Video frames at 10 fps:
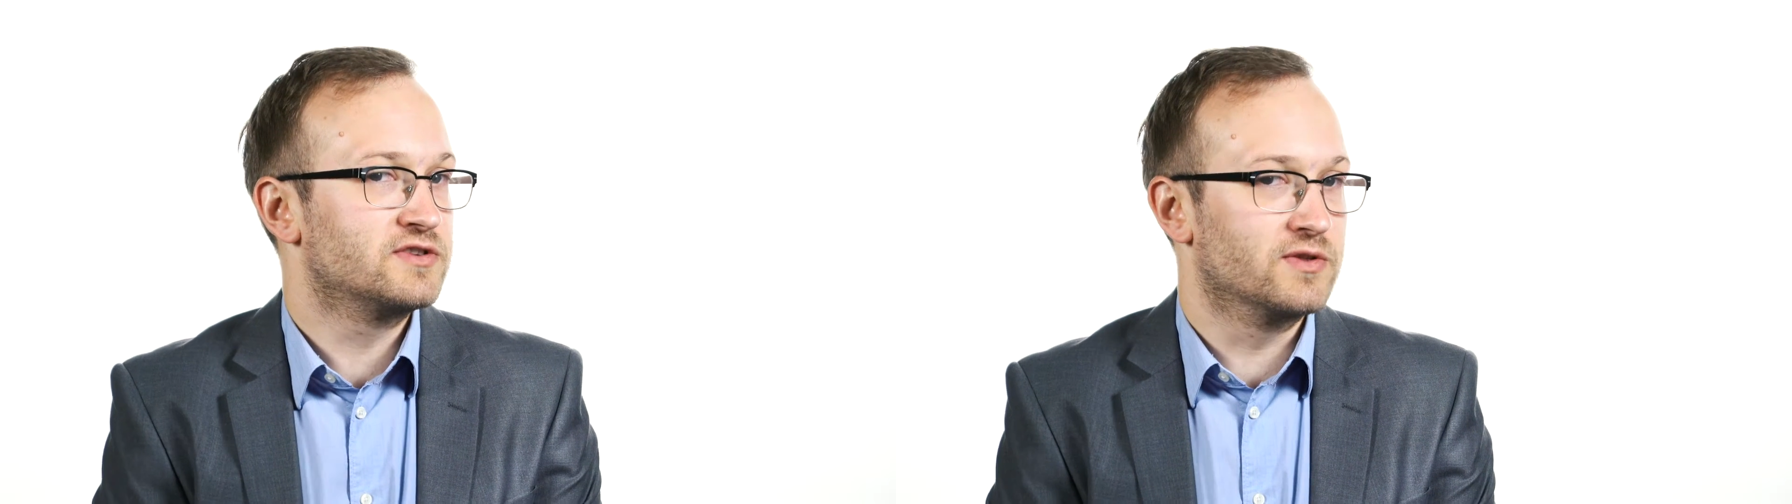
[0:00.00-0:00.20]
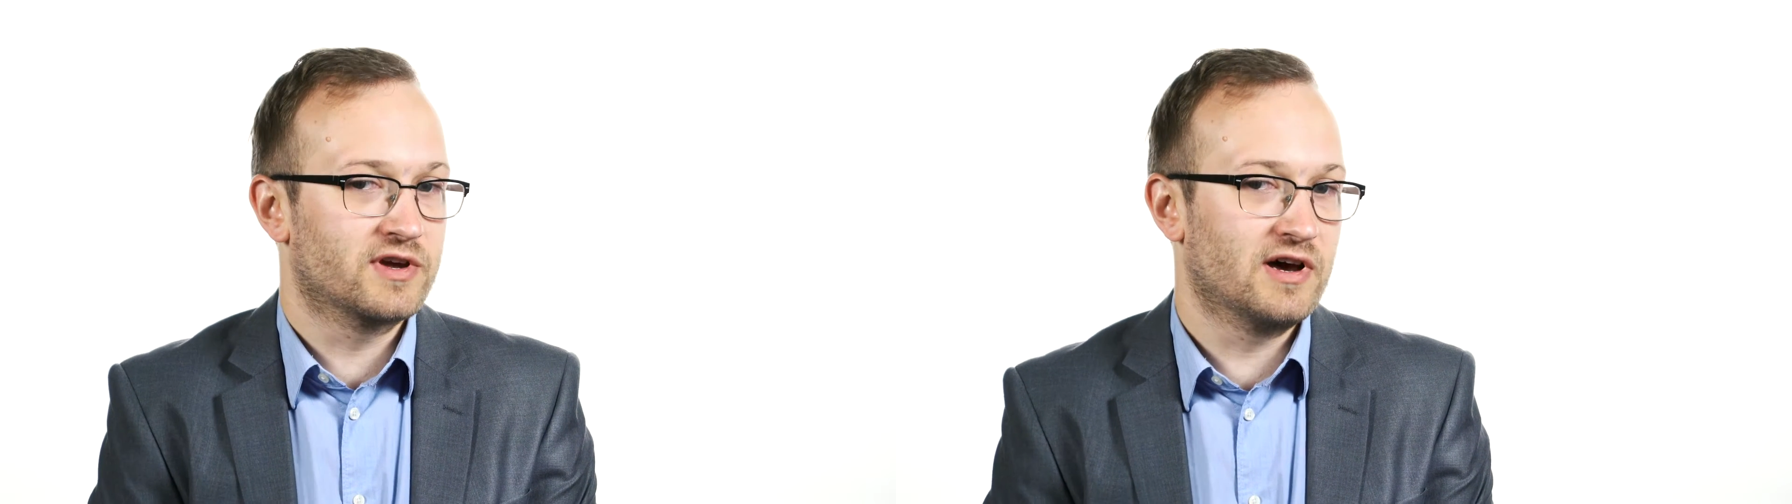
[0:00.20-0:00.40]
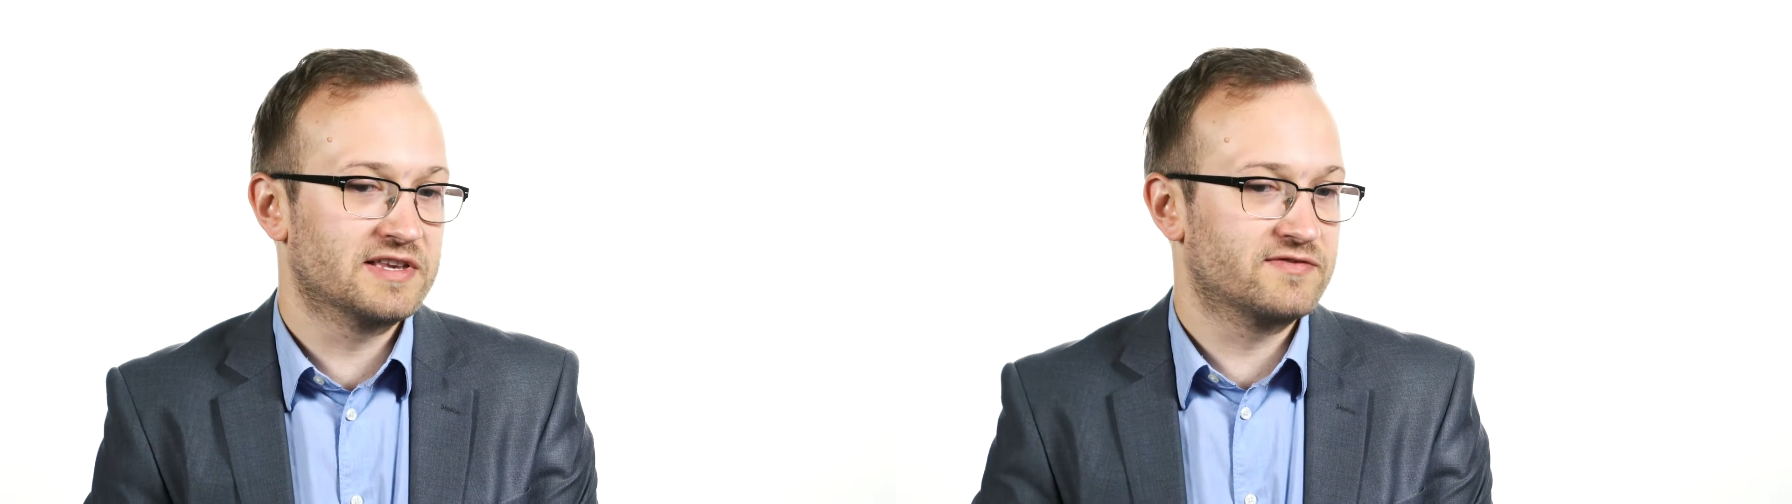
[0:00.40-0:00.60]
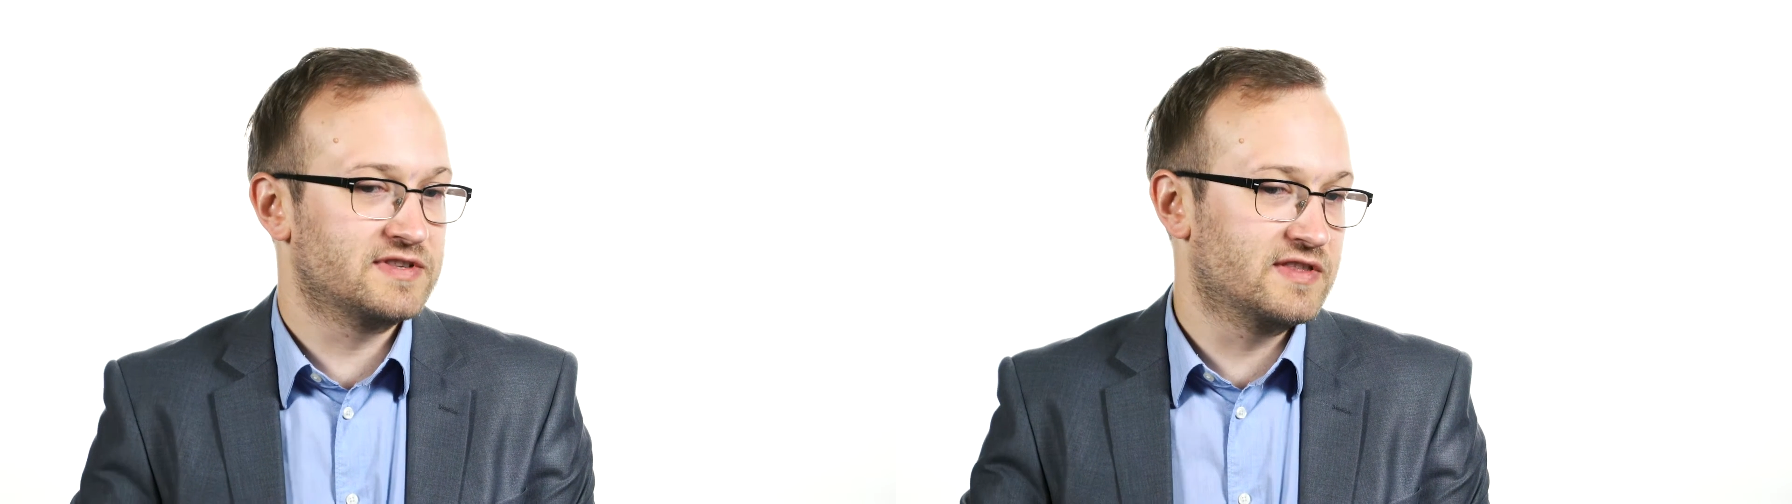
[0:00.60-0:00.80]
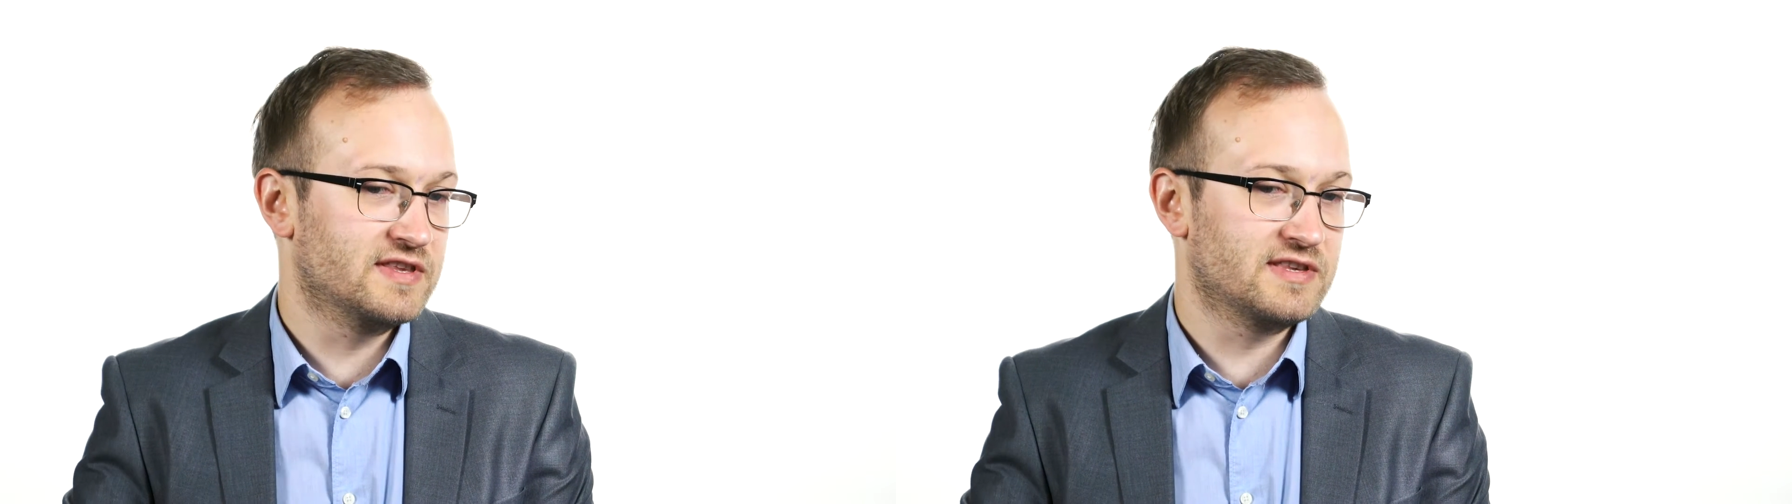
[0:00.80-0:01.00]
So the cost of
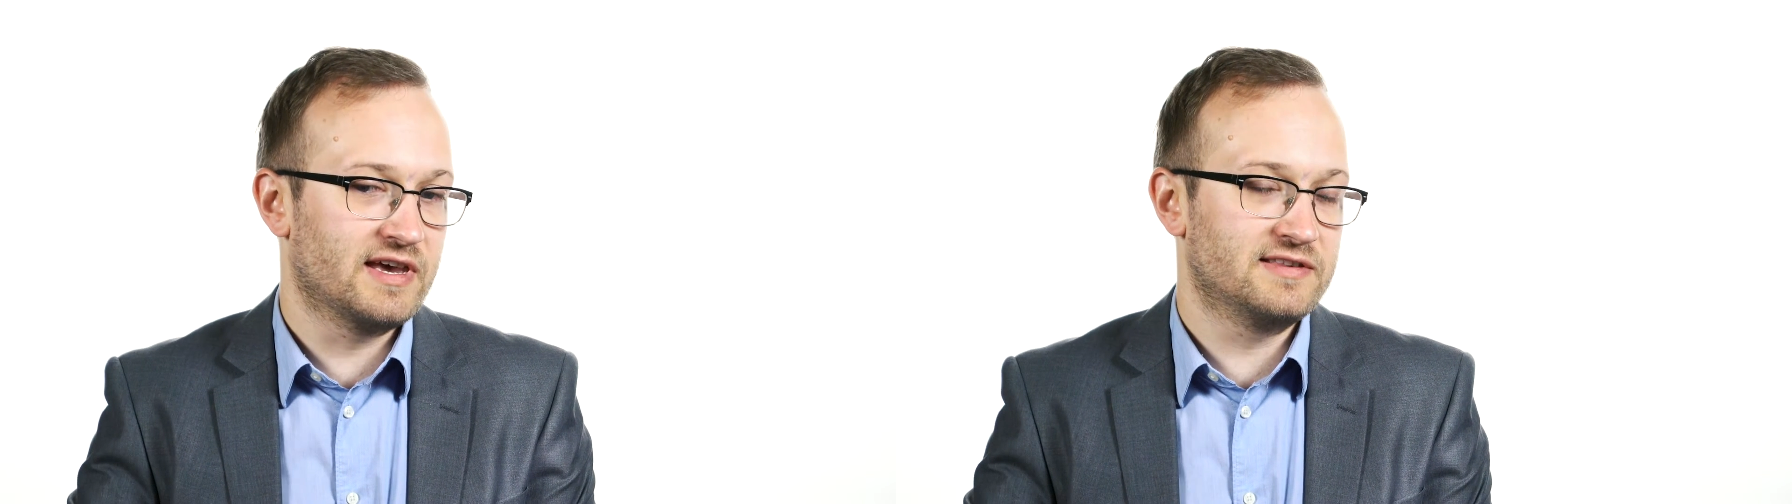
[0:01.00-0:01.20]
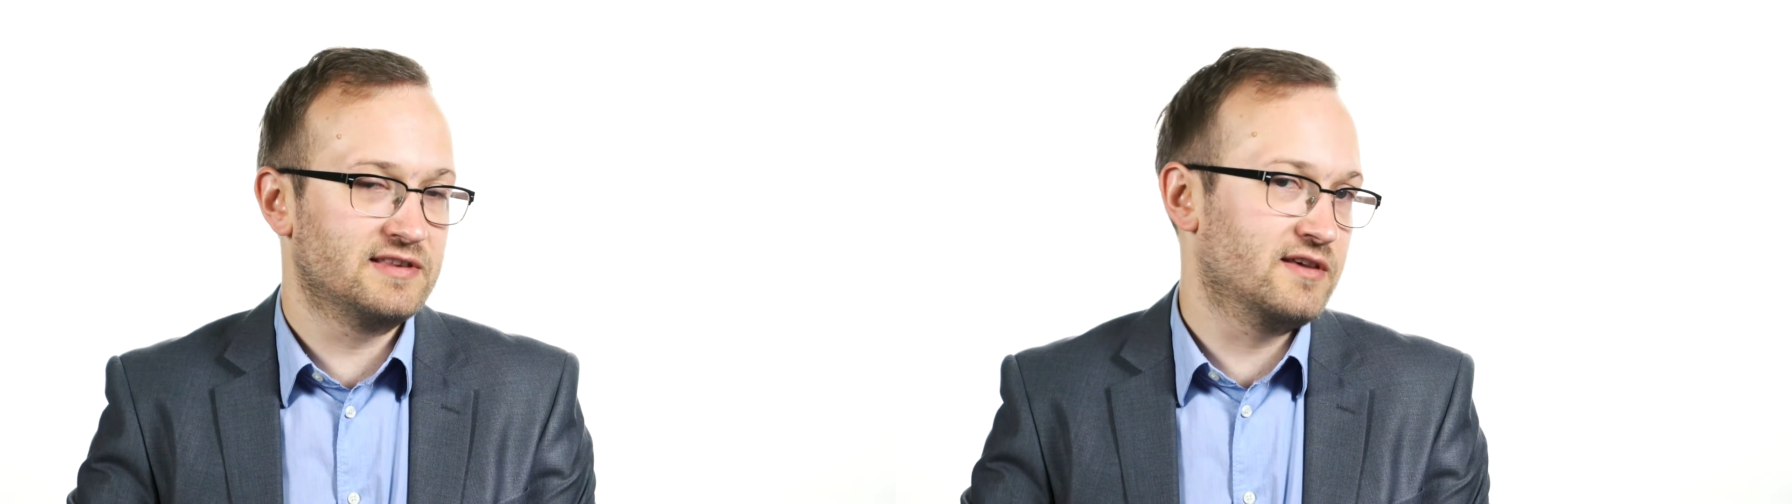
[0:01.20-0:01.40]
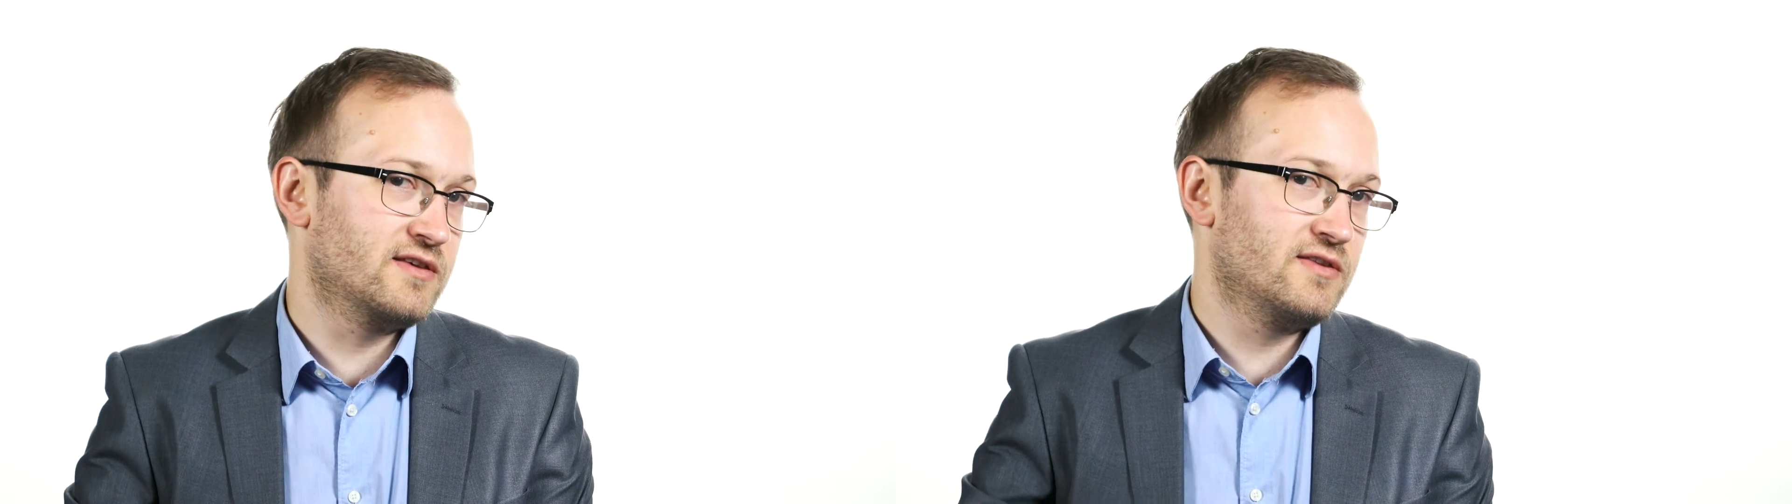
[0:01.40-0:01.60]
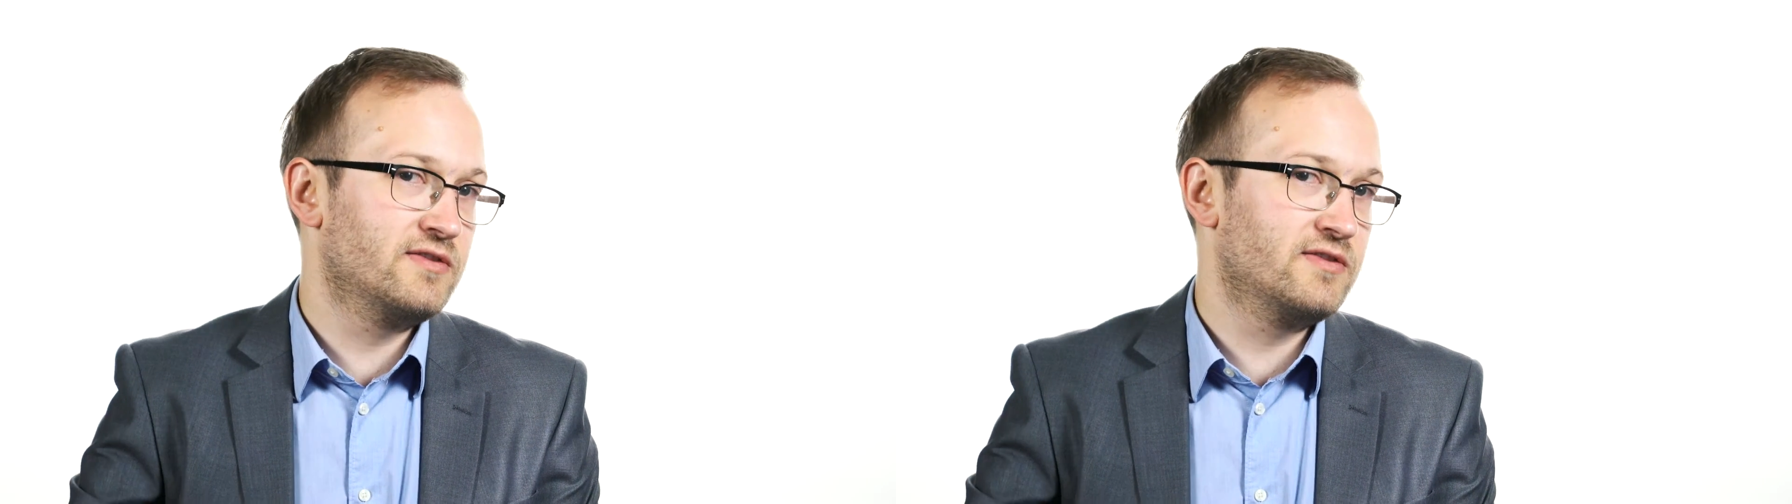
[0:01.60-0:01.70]
synthesizing